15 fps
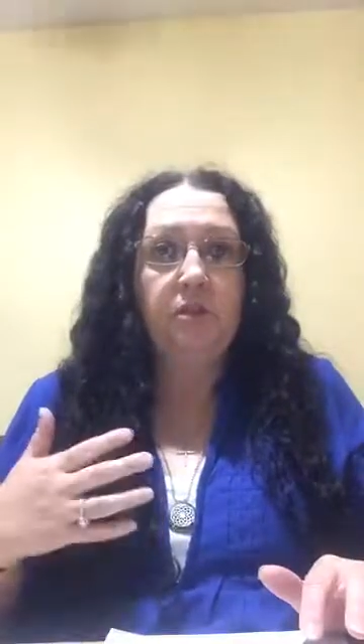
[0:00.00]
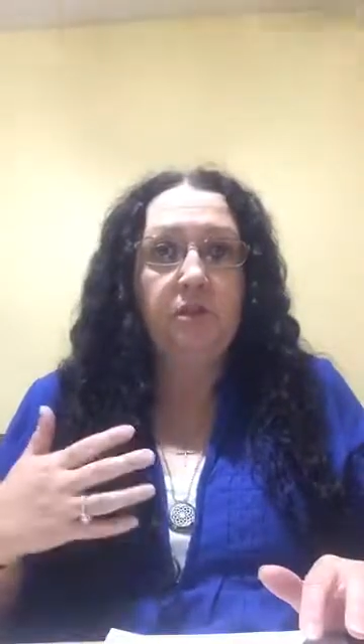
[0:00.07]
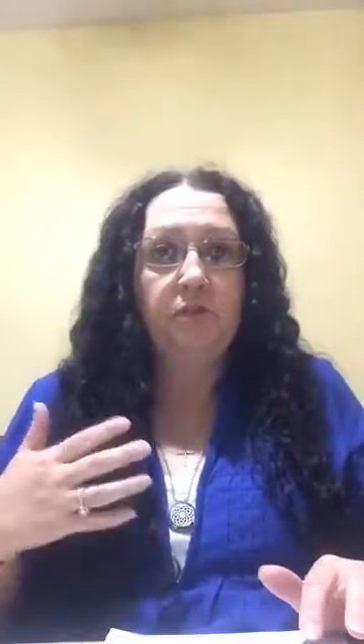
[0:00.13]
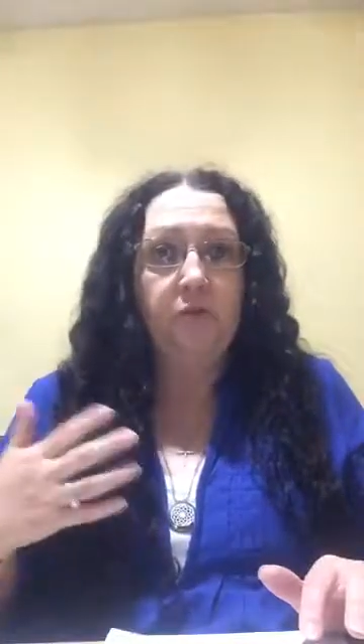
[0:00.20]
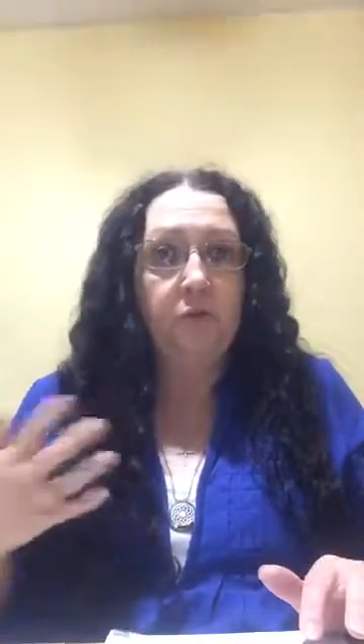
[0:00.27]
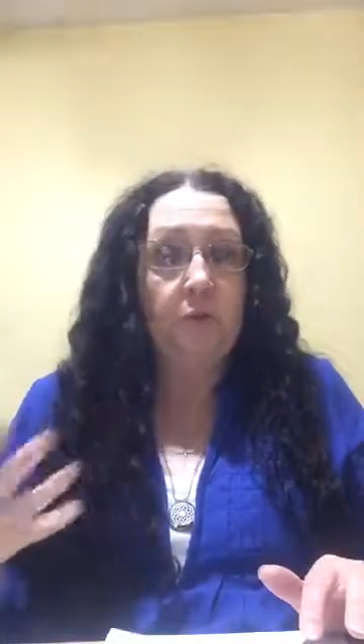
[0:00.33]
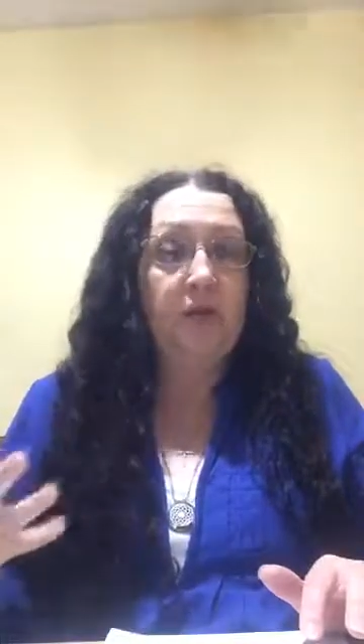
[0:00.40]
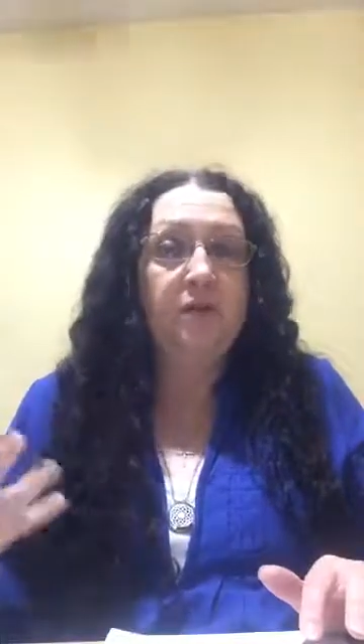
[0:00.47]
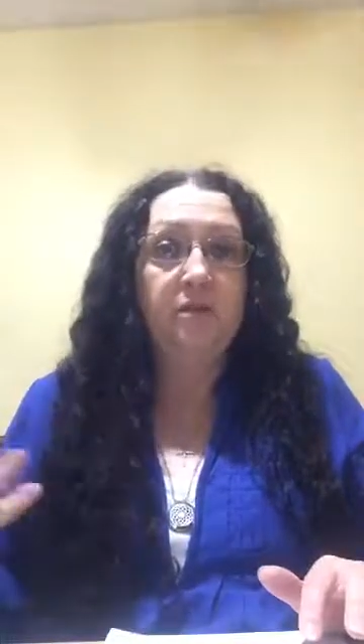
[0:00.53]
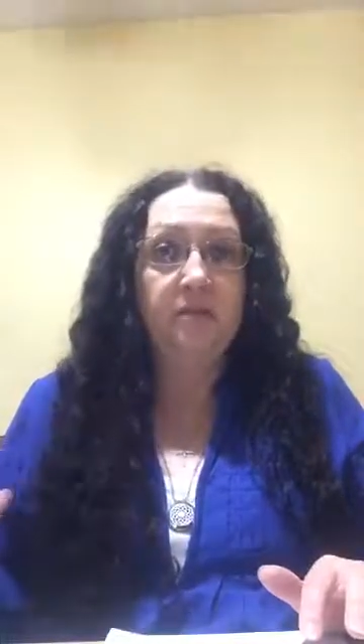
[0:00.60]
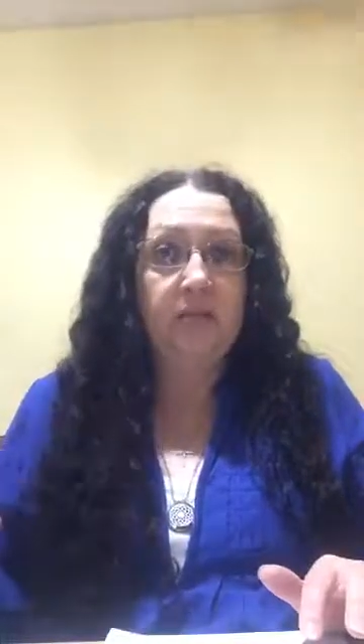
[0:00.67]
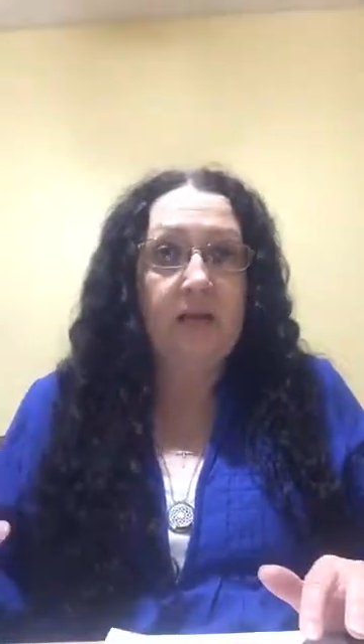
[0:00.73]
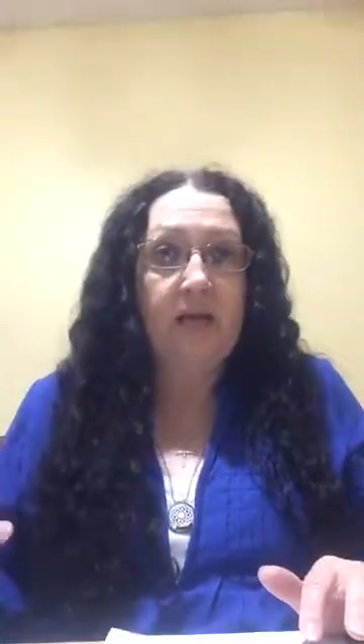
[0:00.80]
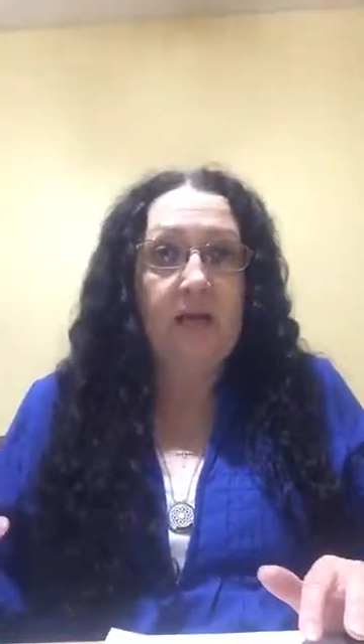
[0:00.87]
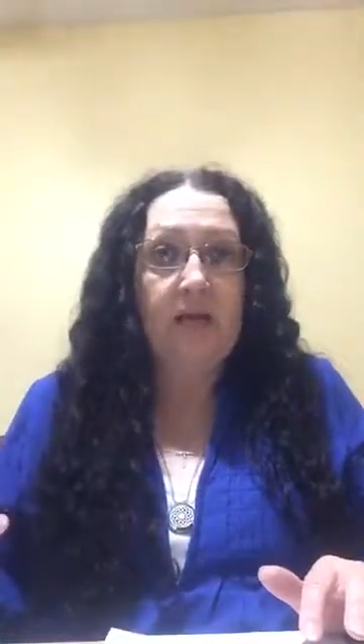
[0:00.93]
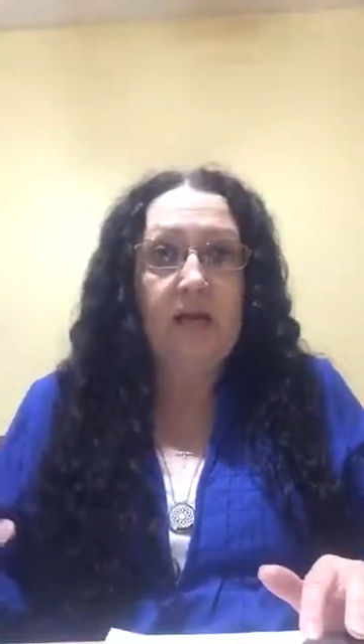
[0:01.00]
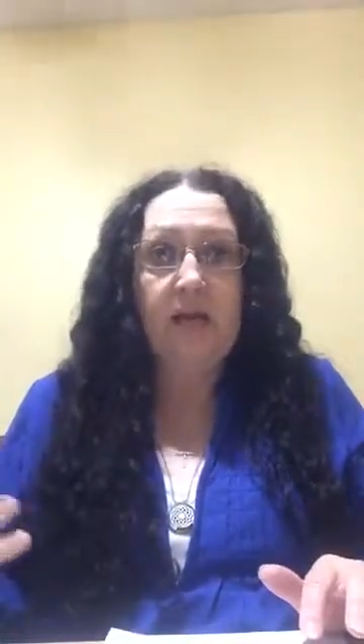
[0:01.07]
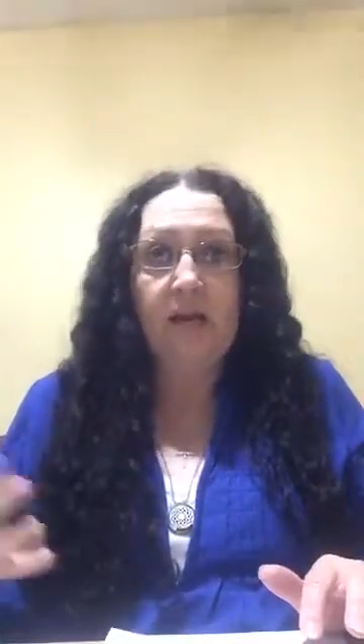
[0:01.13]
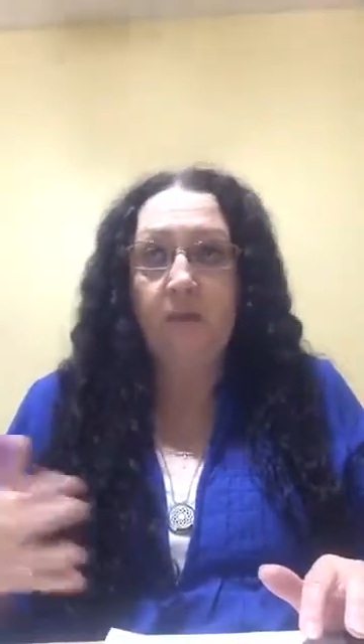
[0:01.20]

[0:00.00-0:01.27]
and threats that I had.